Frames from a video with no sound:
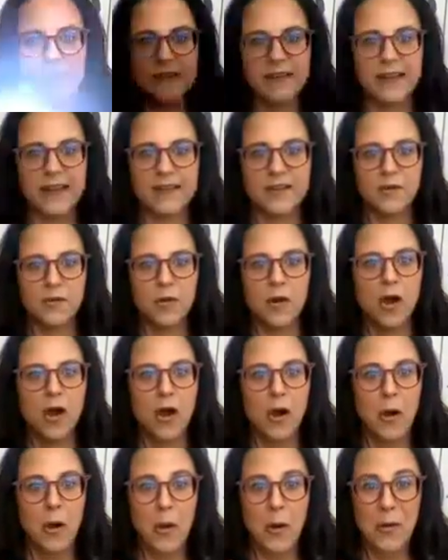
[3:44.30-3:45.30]
dandy.
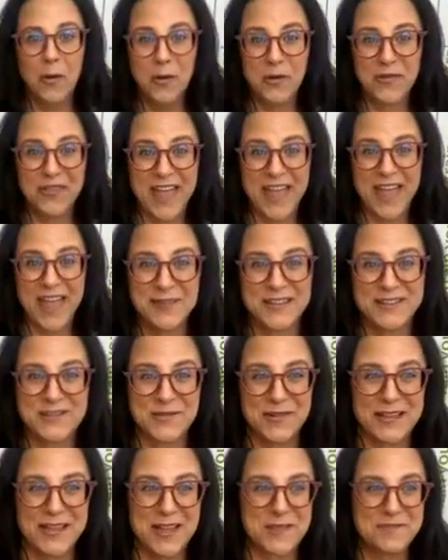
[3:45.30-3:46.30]
Whoa, that was
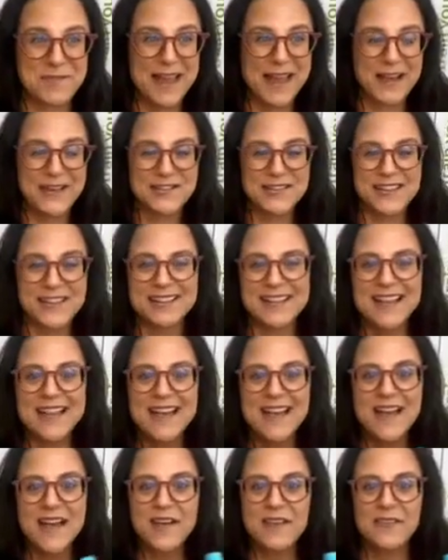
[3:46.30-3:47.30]
really obnoxious.
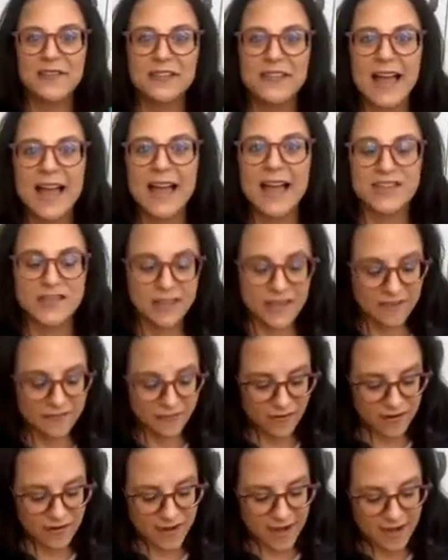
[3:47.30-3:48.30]
Flashlight for
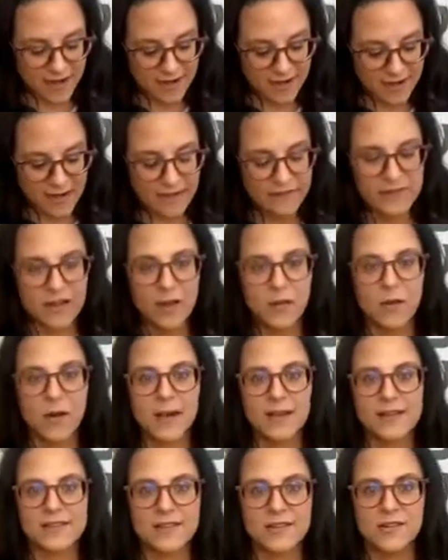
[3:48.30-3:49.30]
night and evening
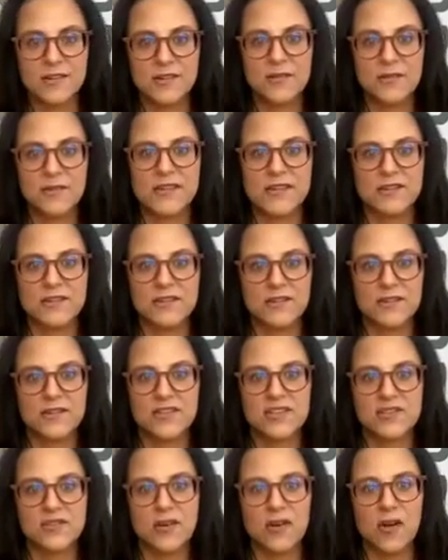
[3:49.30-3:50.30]
walks, and you don't need to do the
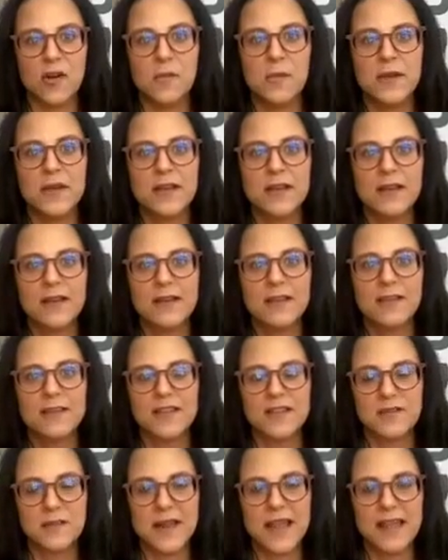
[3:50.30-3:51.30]
strobe. This
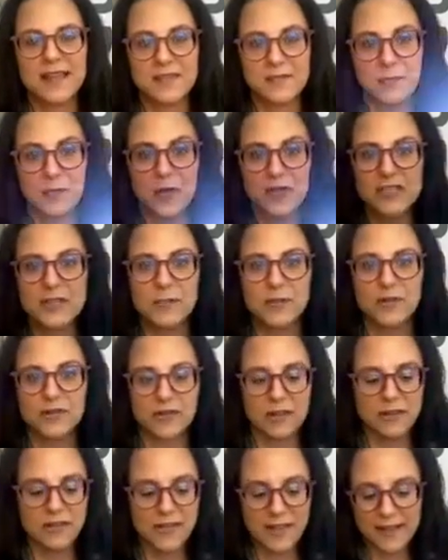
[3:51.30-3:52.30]
one has multiple little
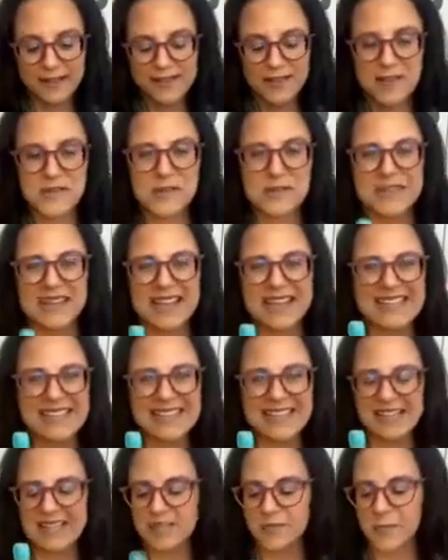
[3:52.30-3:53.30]
things, and this was like
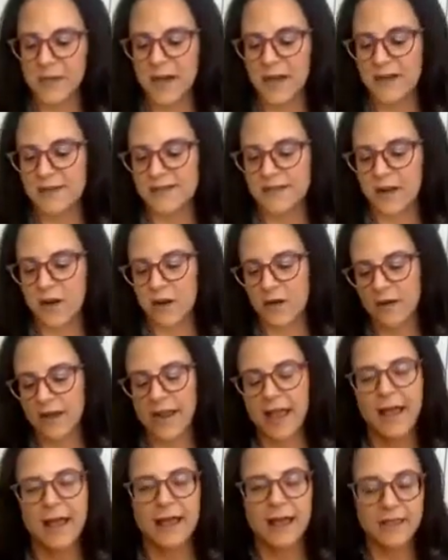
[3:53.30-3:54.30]
$6 at REI,
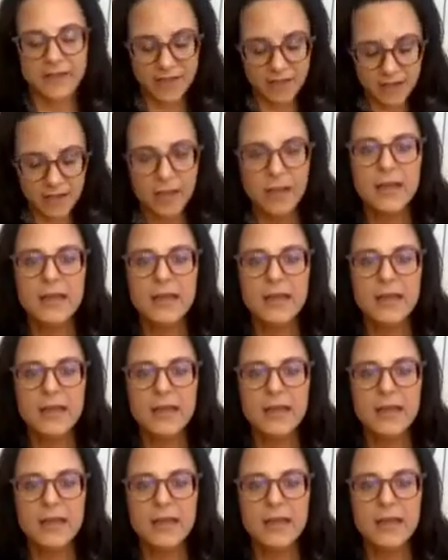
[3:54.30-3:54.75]
I think.